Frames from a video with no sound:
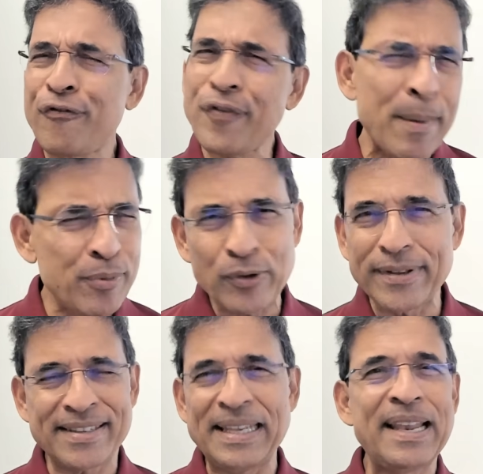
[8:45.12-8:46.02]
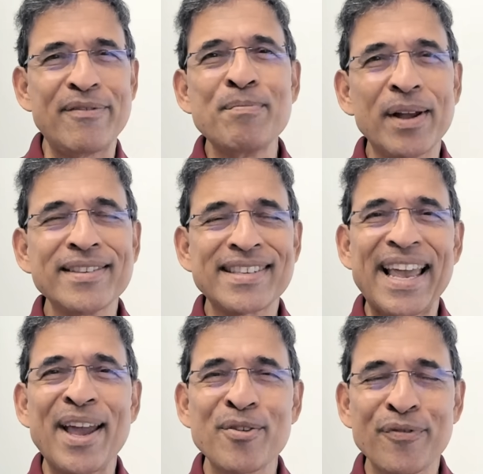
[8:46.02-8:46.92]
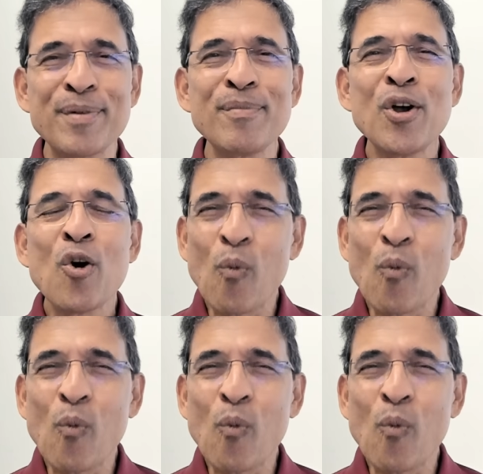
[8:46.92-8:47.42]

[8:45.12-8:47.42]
Fabulous 11 months ahead of him.